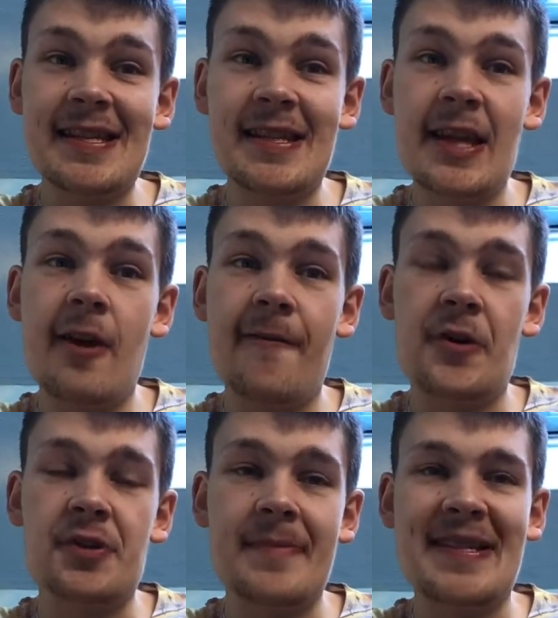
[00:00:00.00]
This is
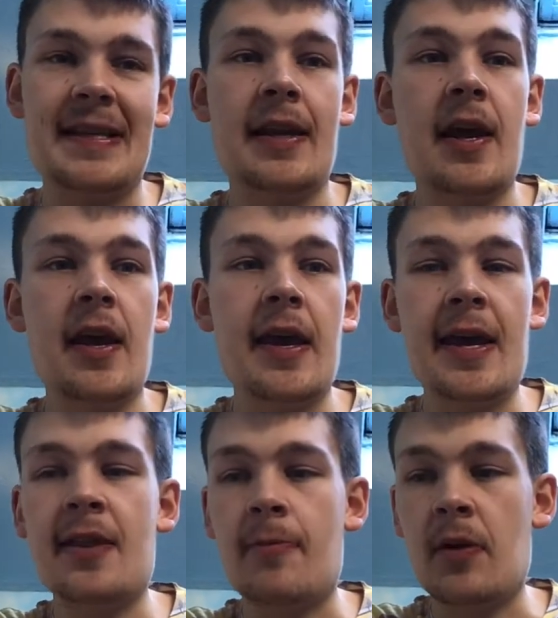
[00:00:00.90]
their first meeting
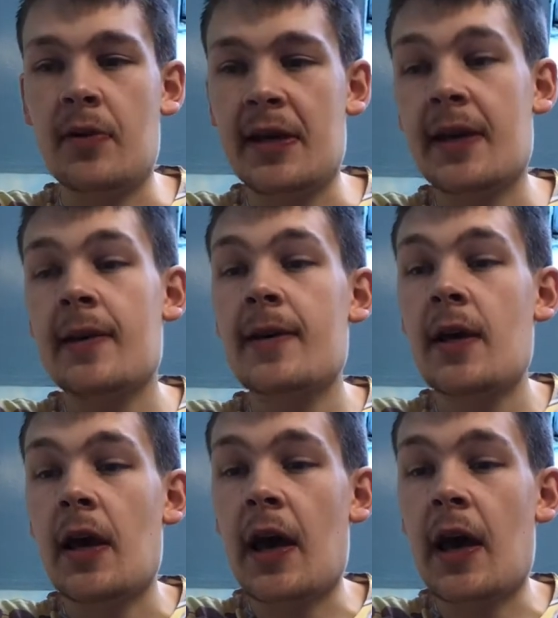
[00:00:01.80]
in the Premier League,